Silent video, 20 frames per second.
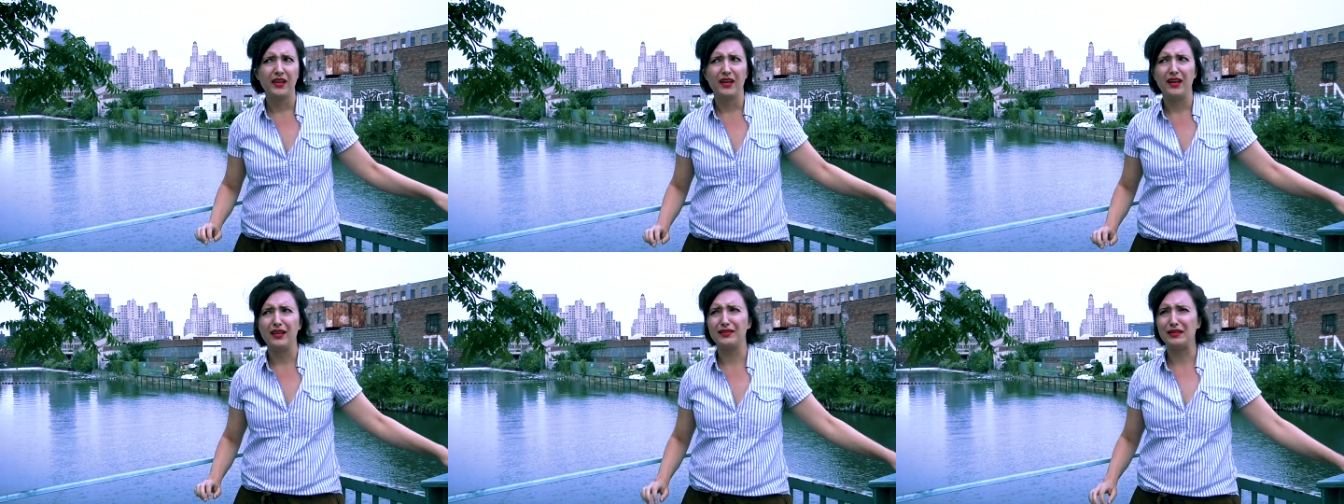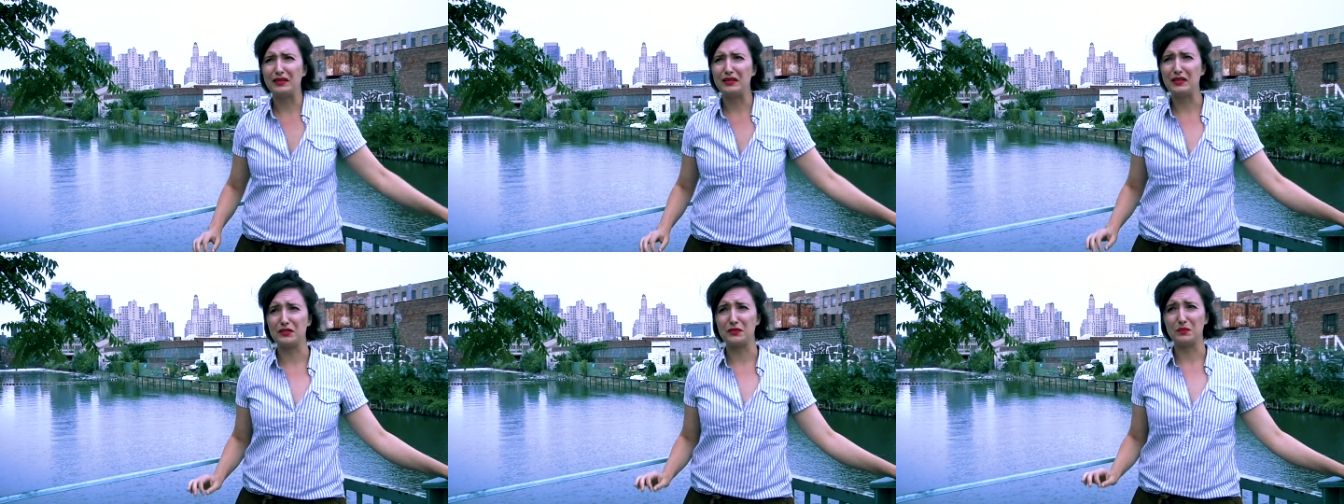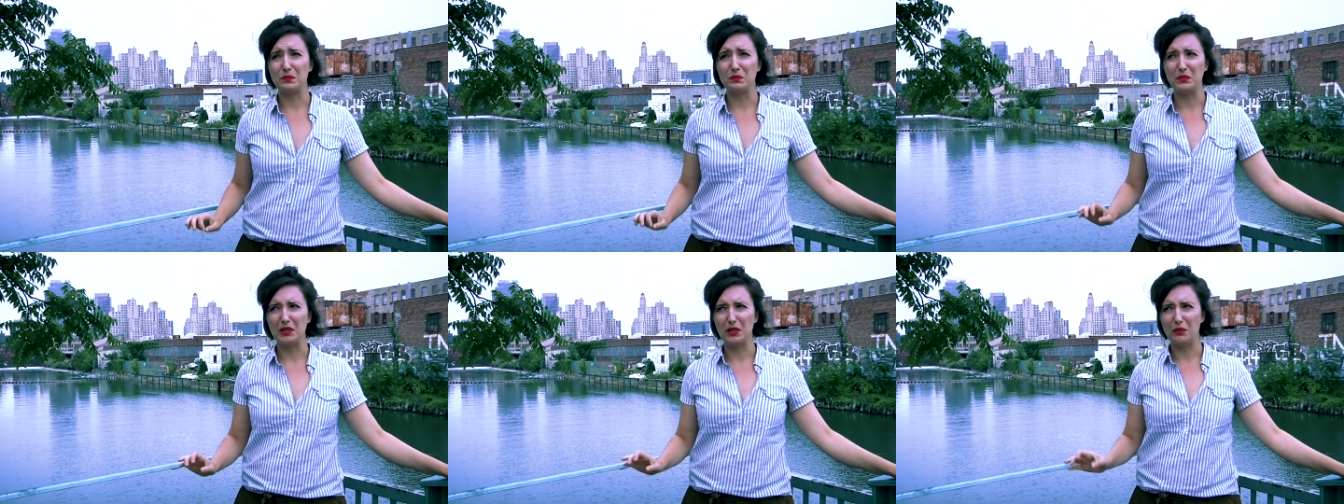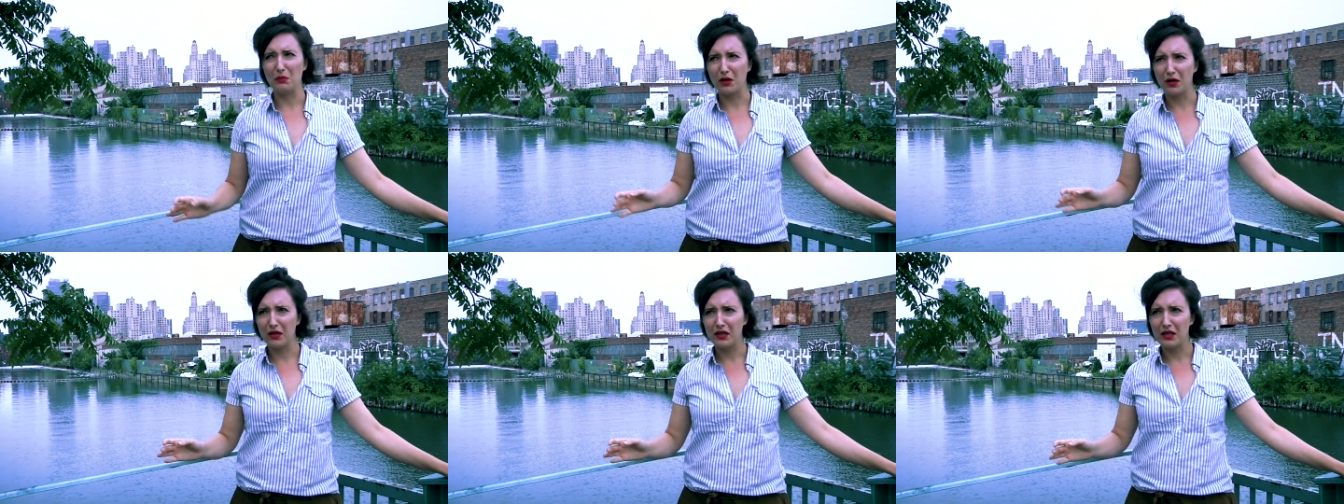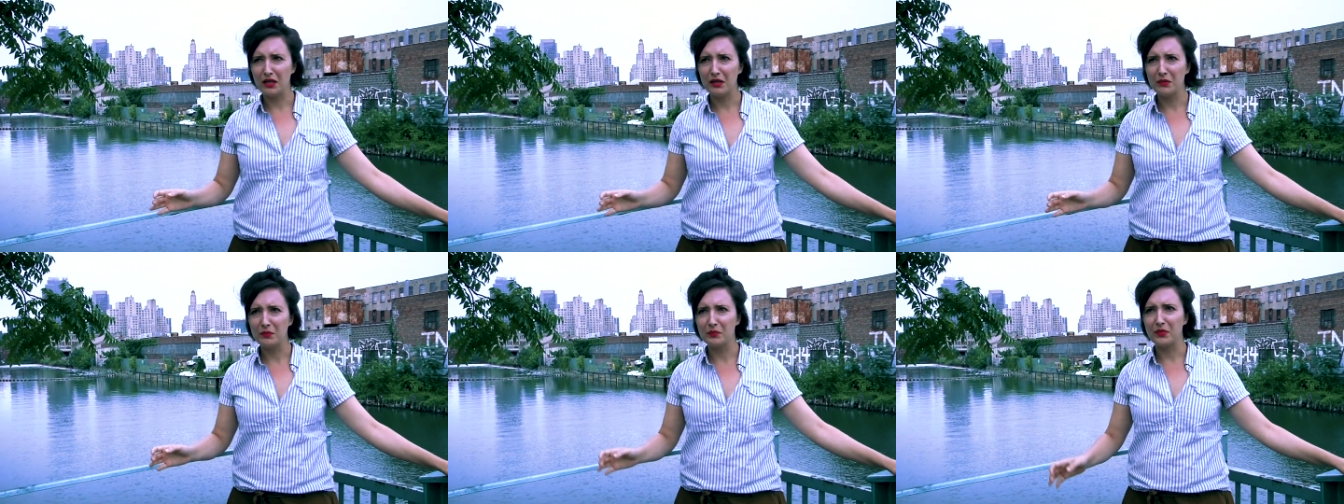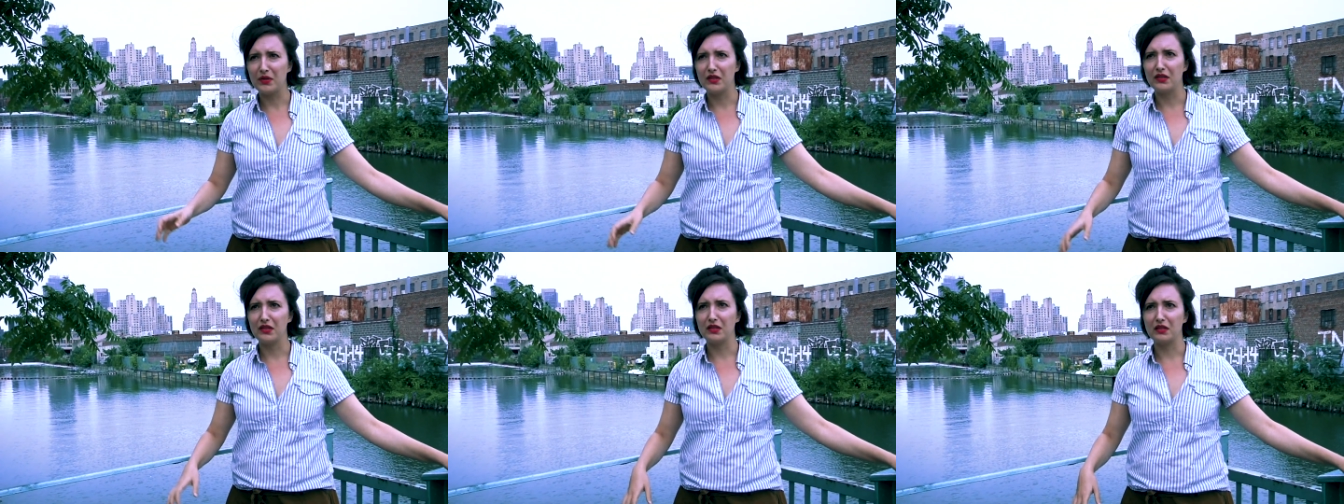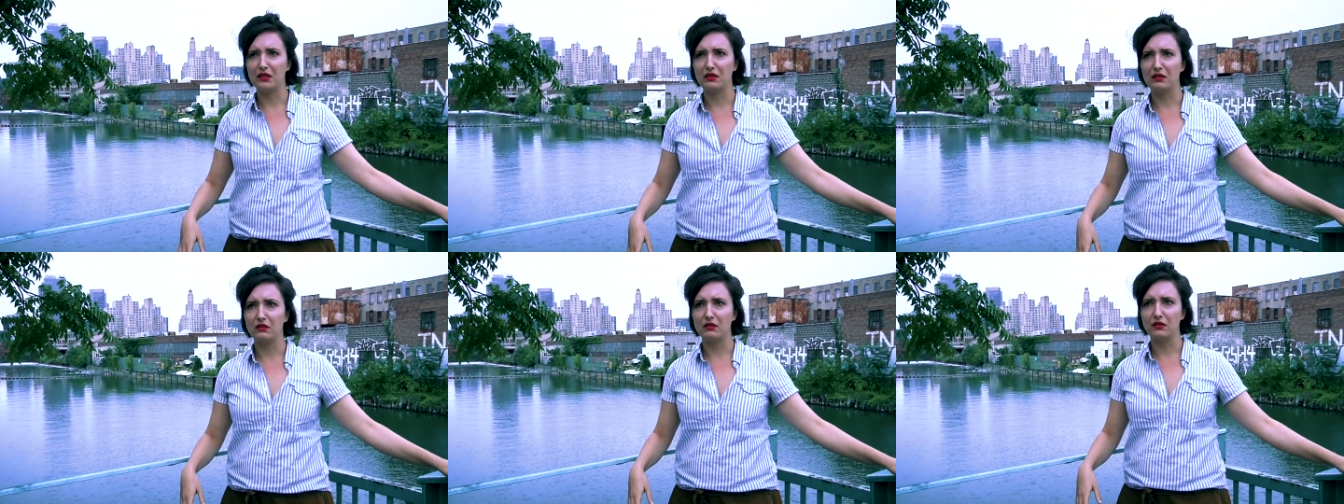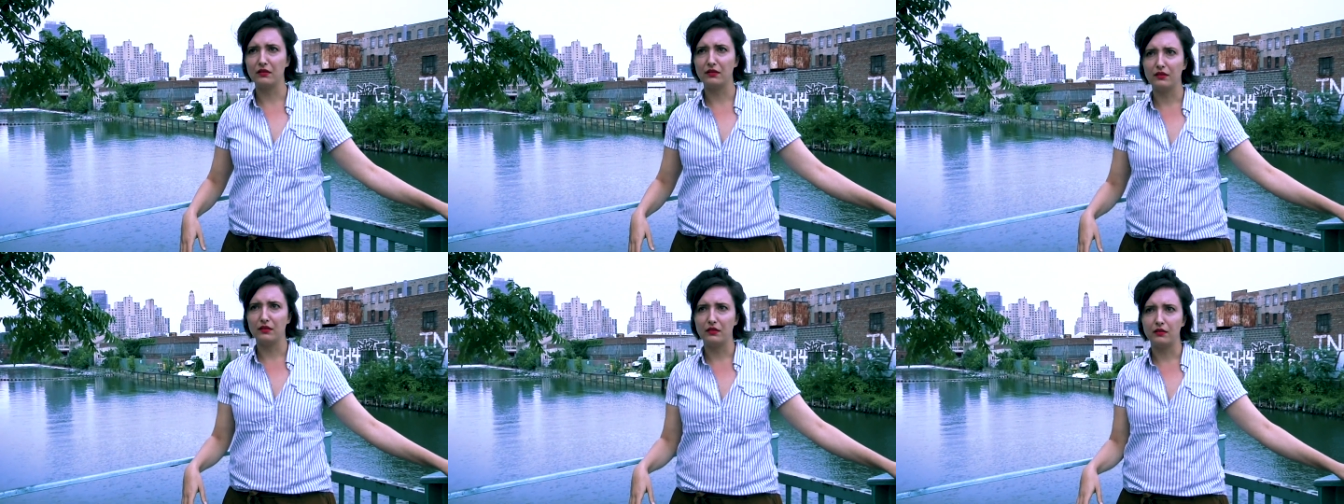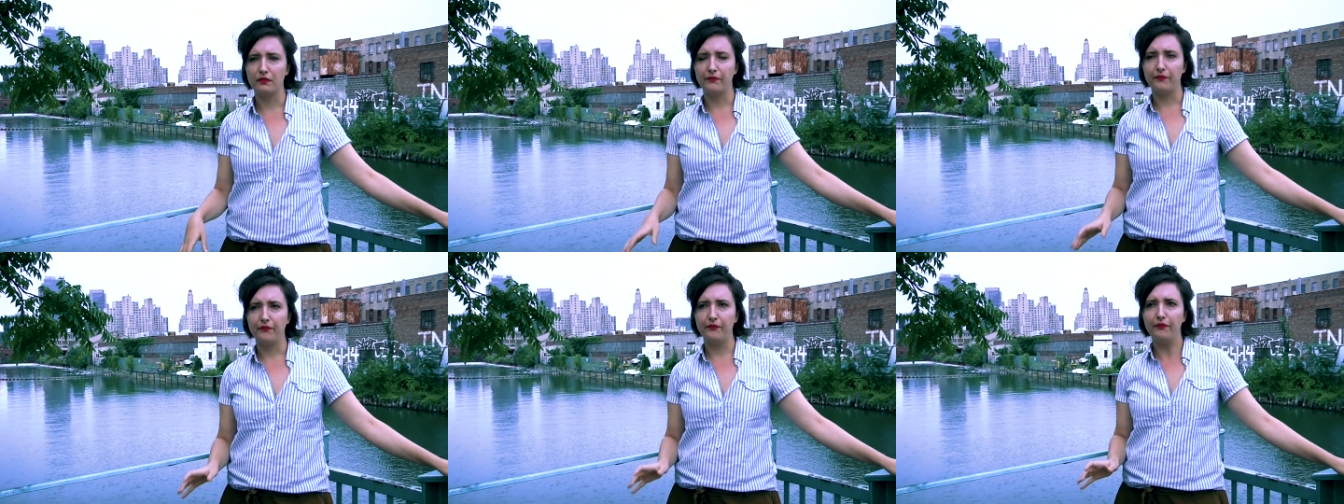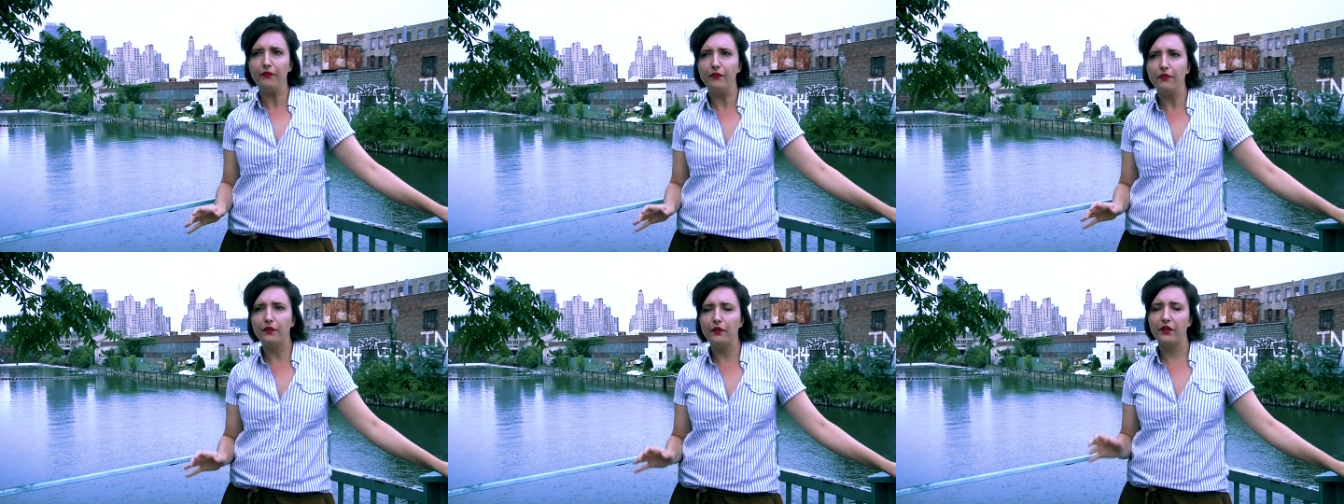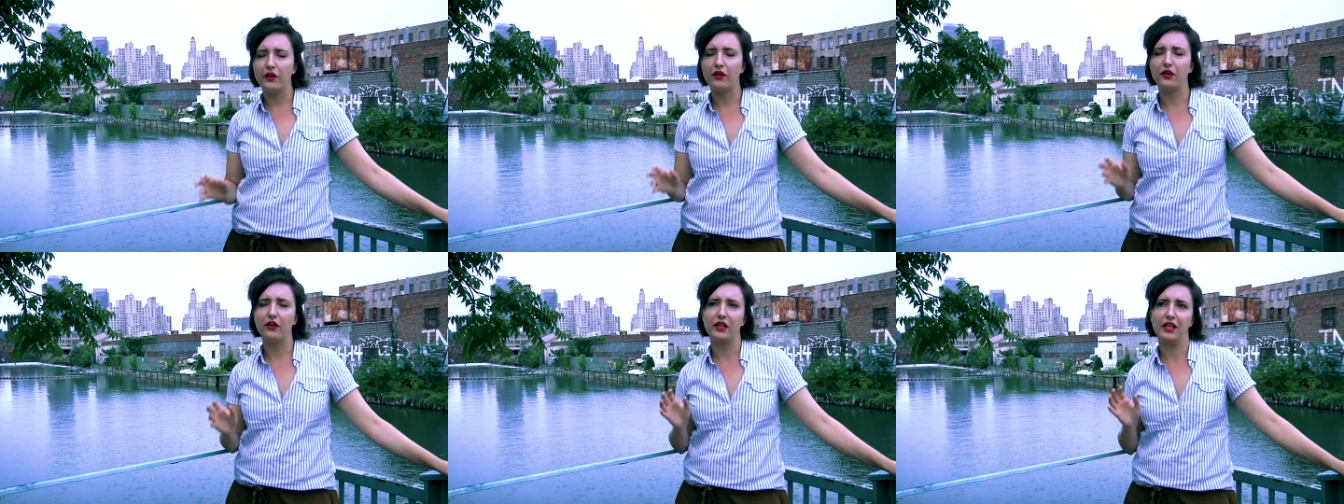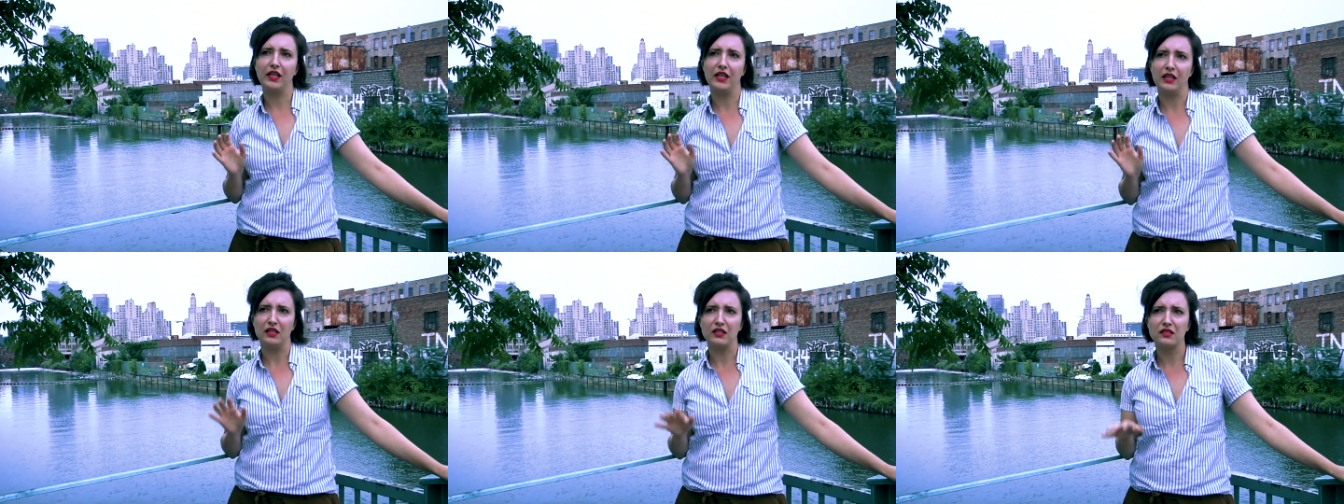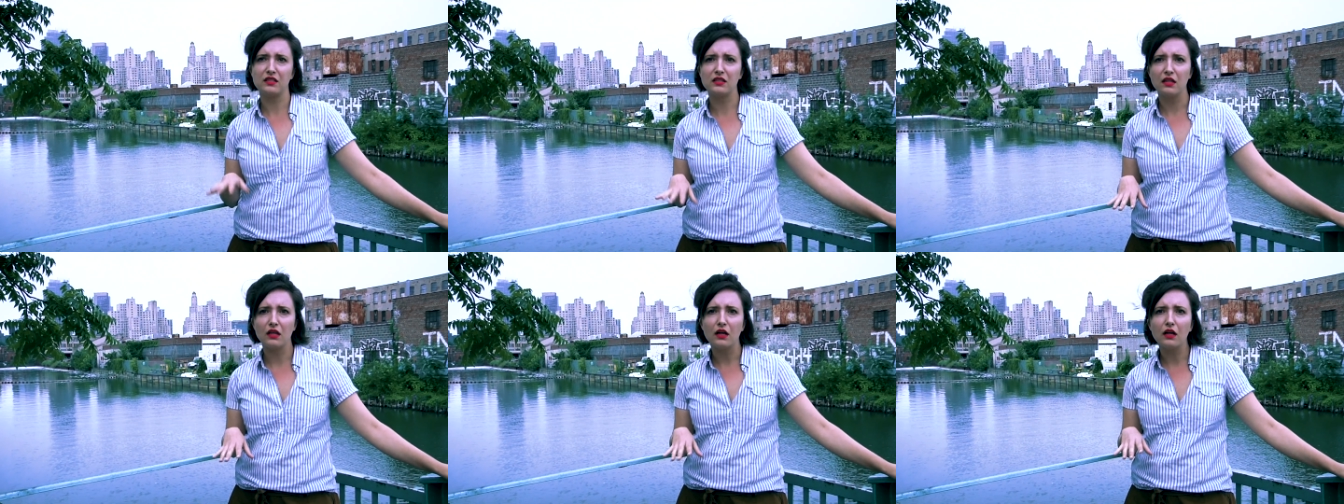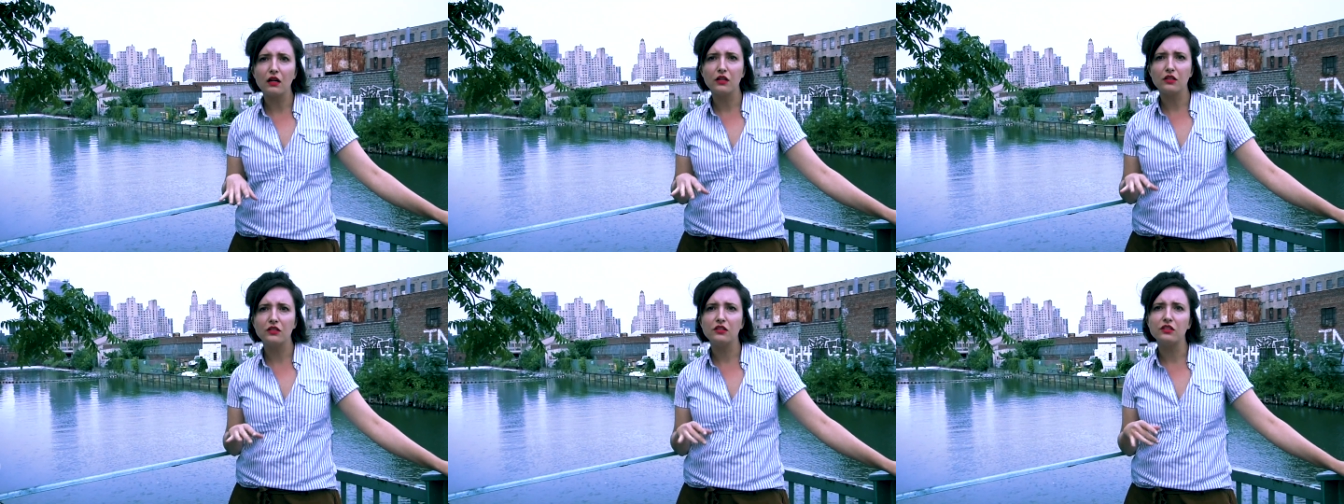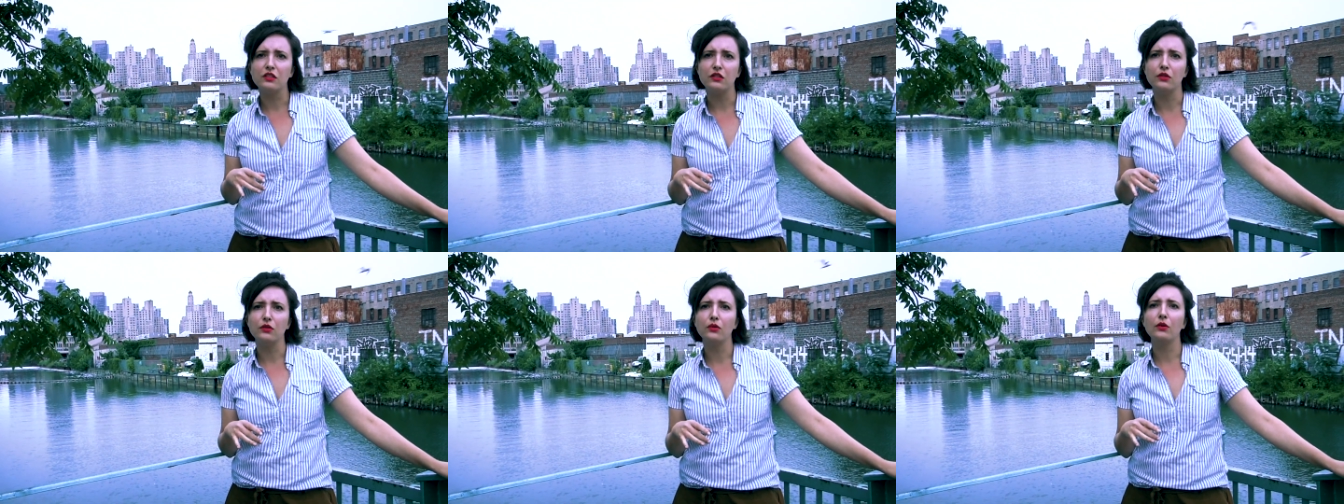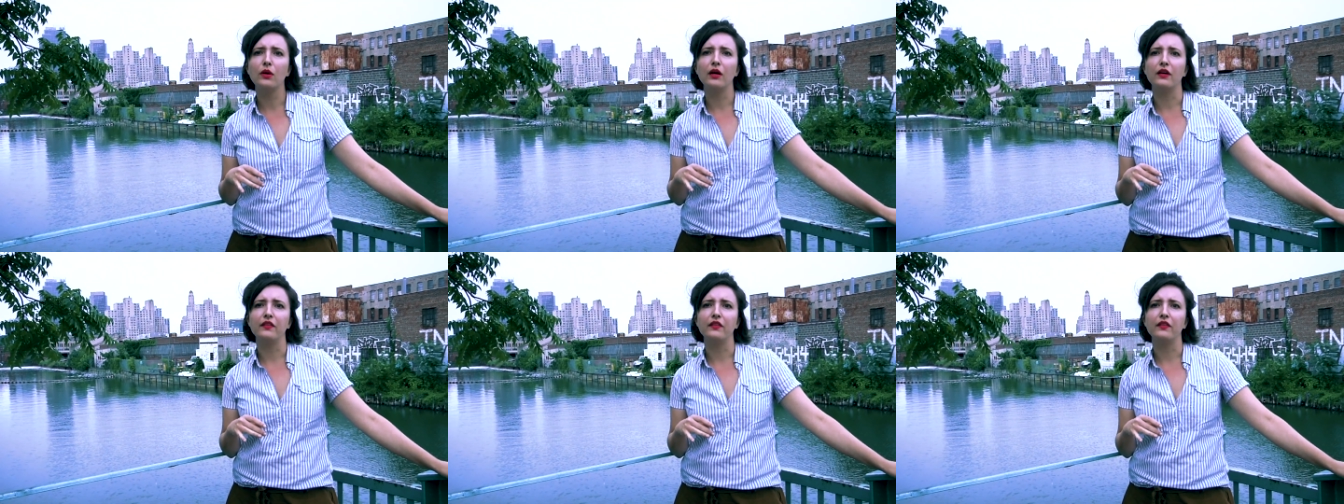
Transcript: It's like this meat market, but there are kids there too,